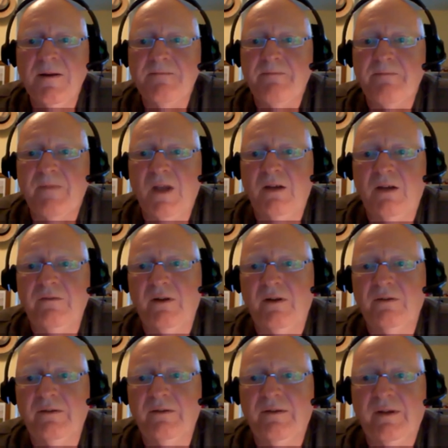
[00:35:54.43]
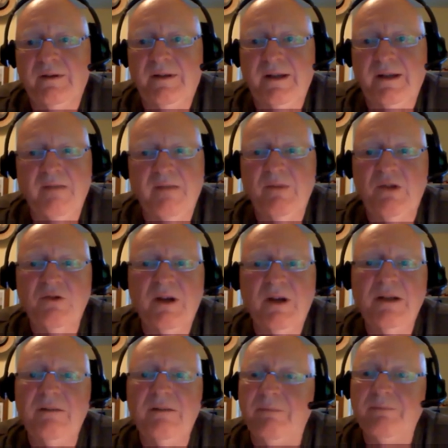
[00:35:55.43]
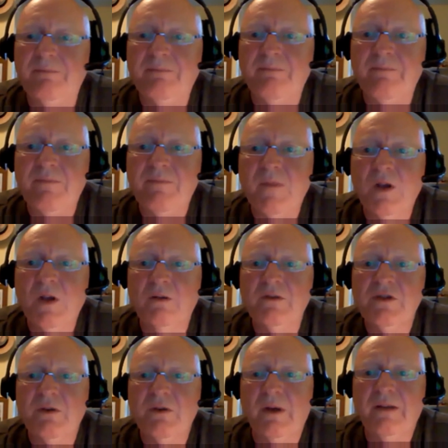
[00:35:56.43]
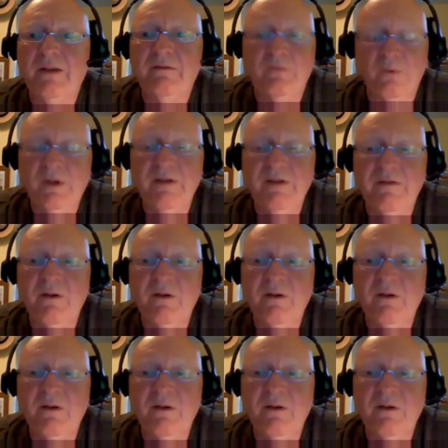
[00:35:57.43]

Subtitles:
I felt like I betrayed him. You know, so I really felt